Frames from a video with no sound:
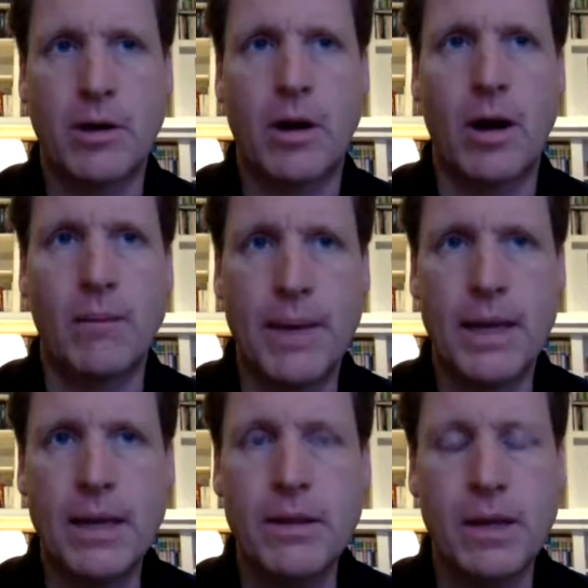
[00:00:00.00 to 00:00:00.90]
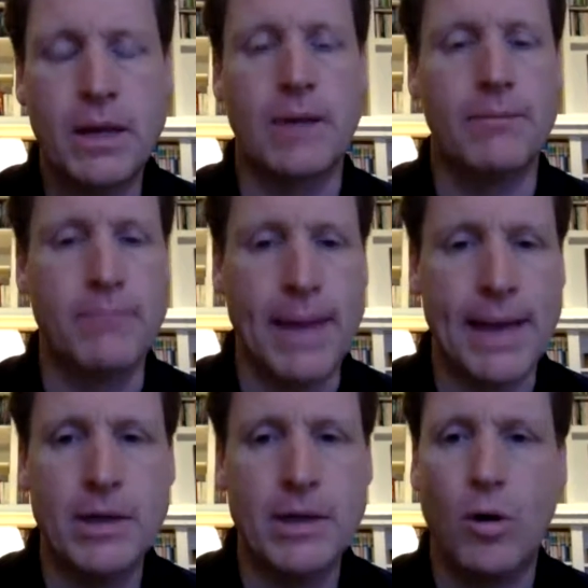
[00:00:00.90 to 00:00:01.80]
there are many that
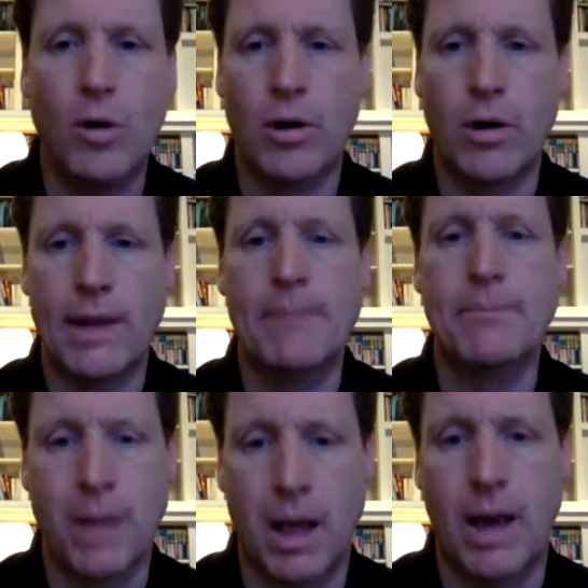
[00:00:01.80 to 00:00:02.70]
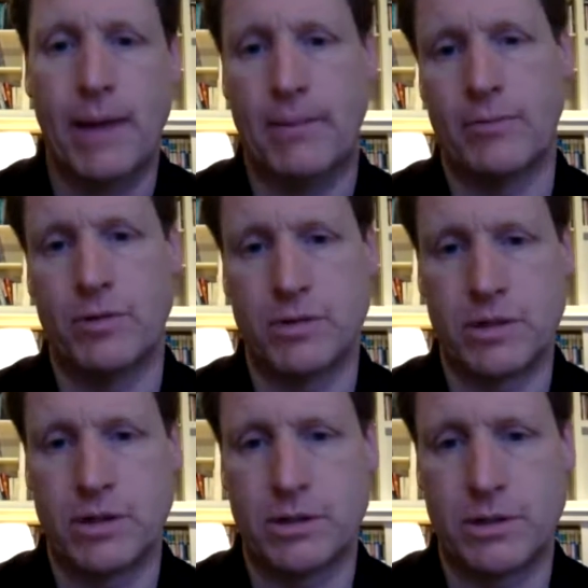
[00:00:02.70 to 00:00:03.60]
commend or imply
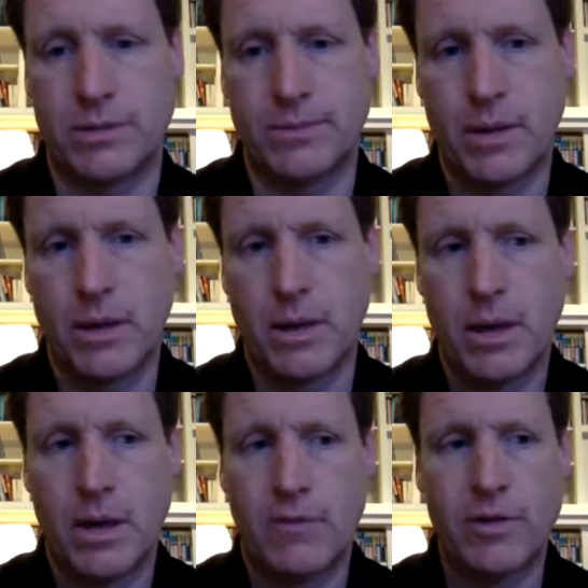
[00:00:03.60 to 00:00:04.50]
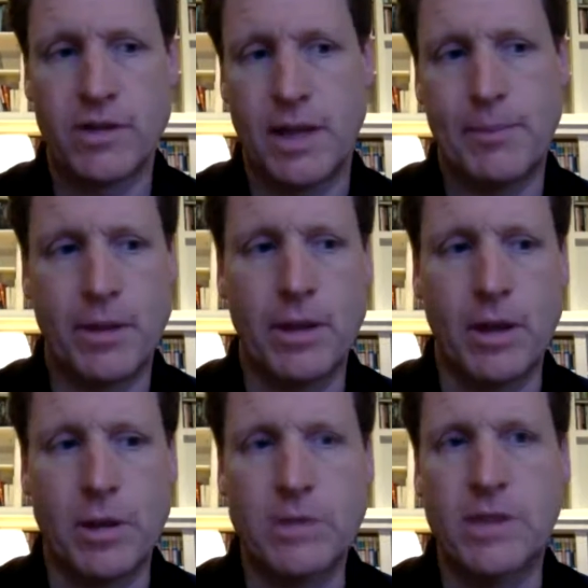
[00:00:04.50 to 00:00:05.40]
memorization. For example, in
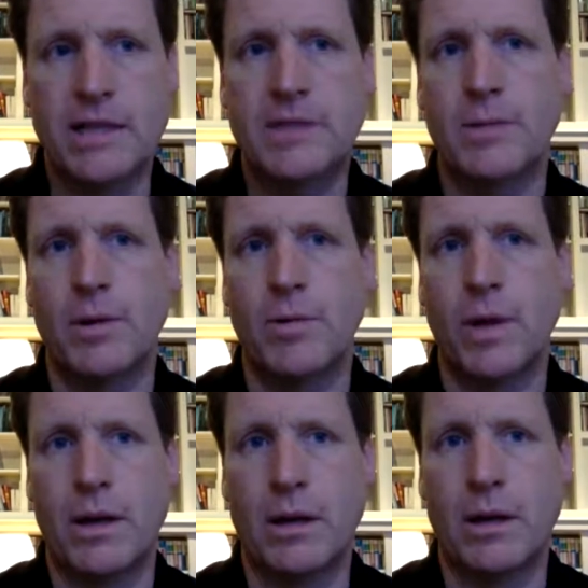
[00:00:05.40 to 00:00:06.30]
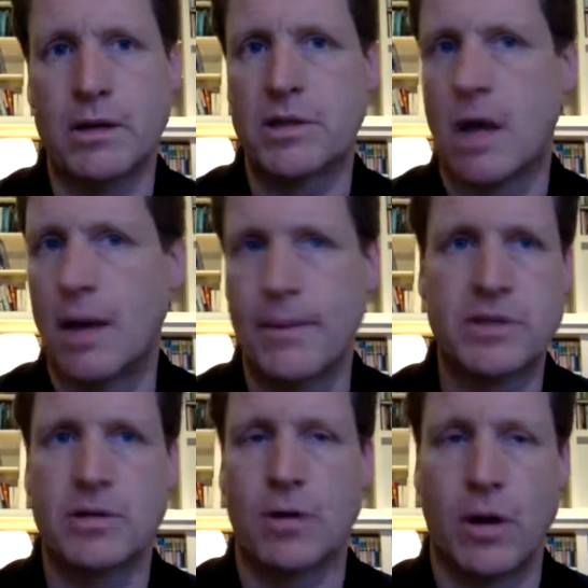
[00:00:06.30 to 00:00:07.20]
the Old Testament, when the
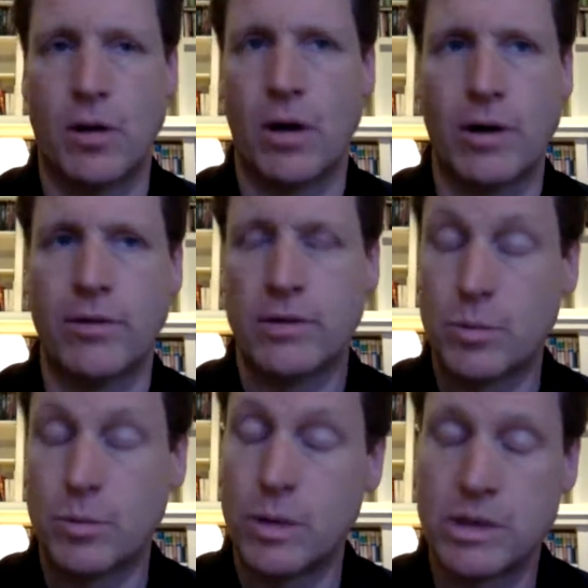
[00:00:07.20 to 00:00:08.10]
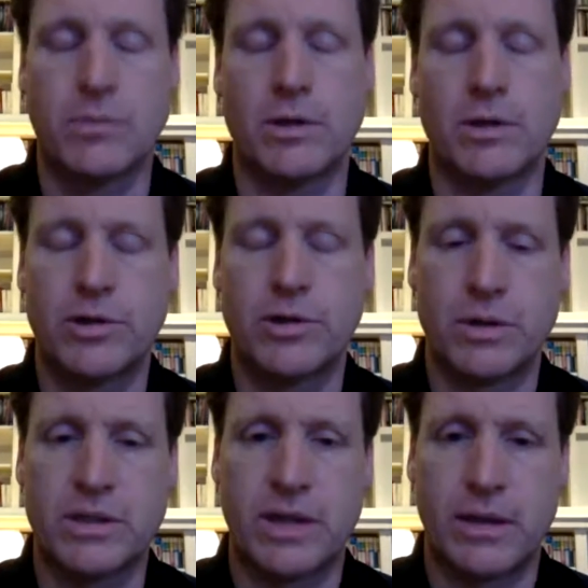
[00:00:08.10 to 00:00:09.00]
psalmists or others in wisdom literature
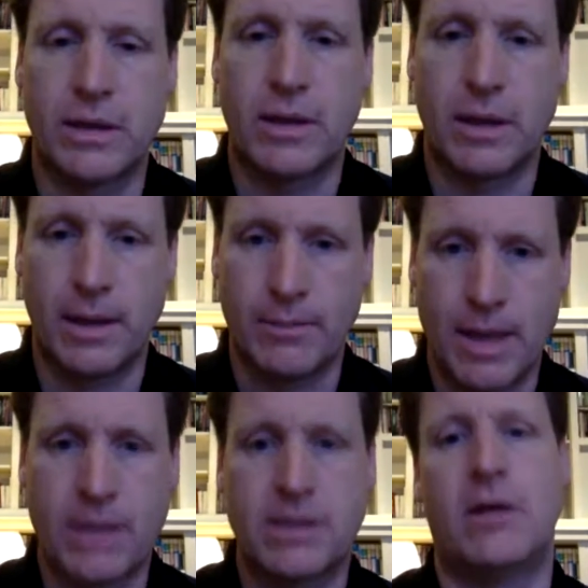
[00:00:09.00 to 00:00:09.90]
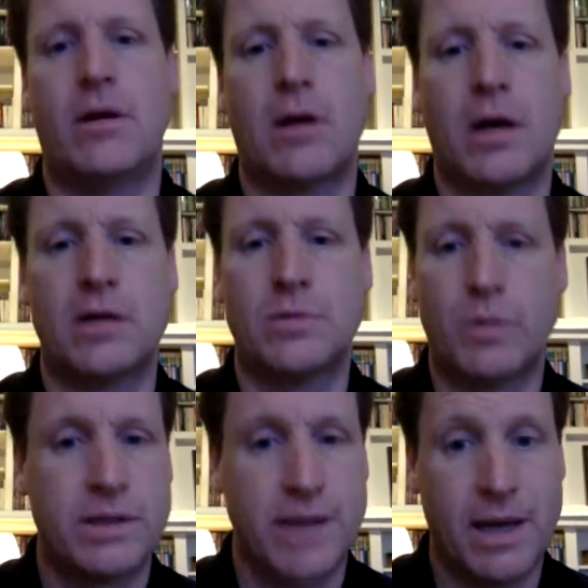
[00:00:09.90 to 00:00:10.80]
would say that they meditate on God's
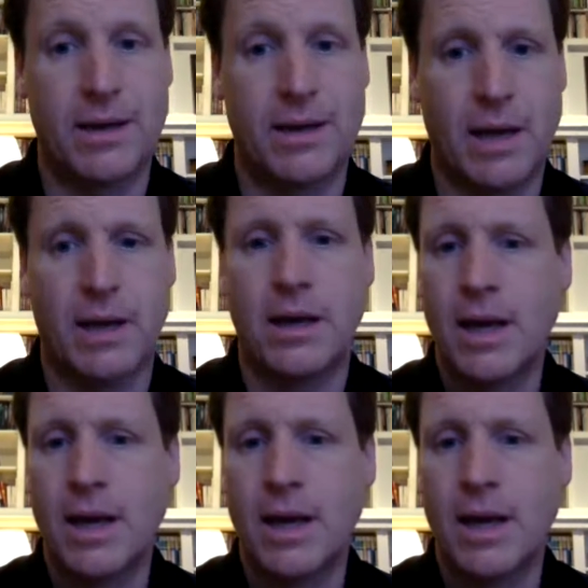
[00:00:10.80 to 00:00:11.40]
Word day and night,